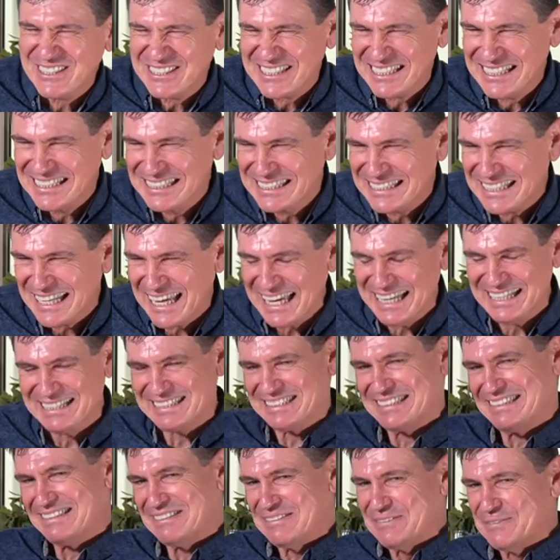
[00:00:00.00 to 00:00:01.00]

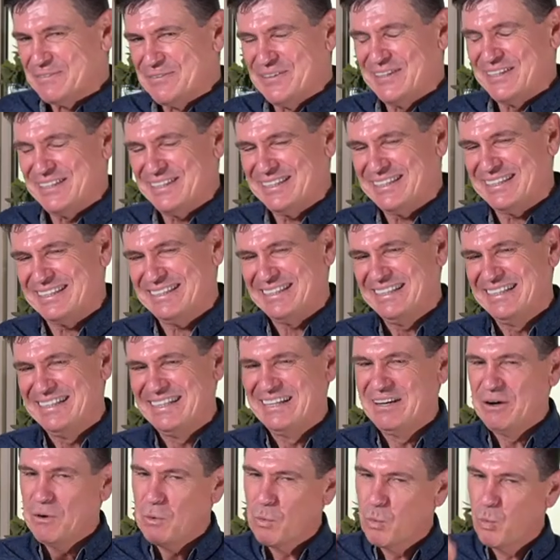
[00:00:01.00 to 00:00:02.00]
content with
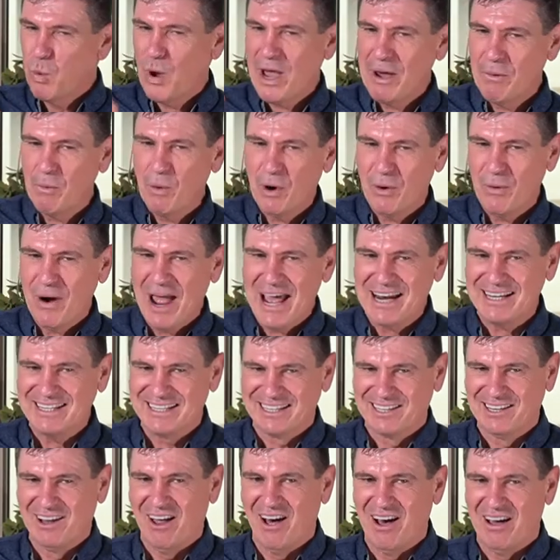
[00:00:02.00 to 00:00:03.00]
where we're at
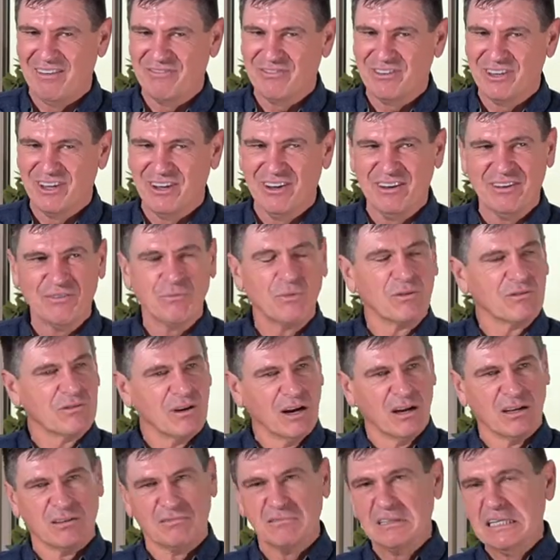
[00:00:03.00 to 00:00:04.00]
in life. You know, we've
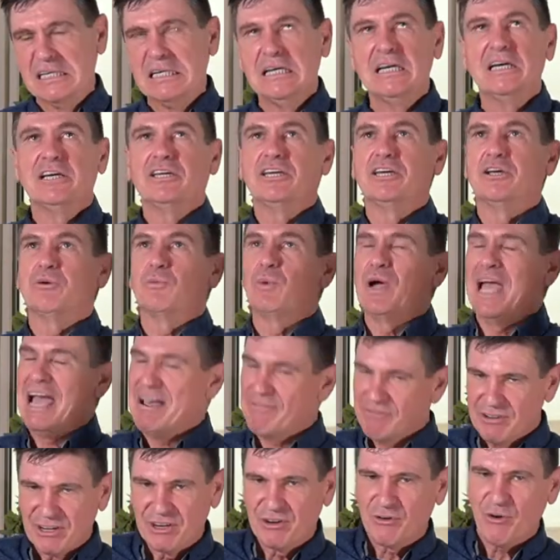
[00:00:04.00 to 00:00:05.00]
got, you know, we
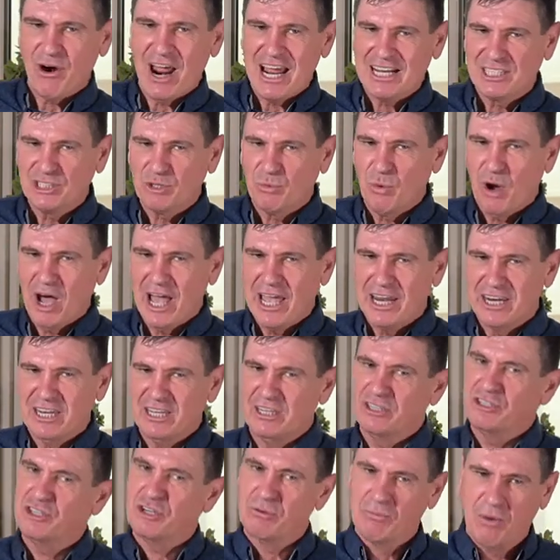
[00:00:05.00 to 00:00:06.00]
haven't
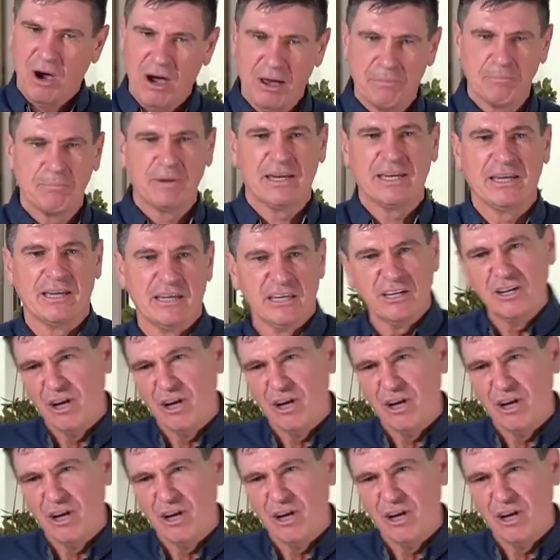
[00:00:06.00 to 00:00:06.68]
graduated. You might be, you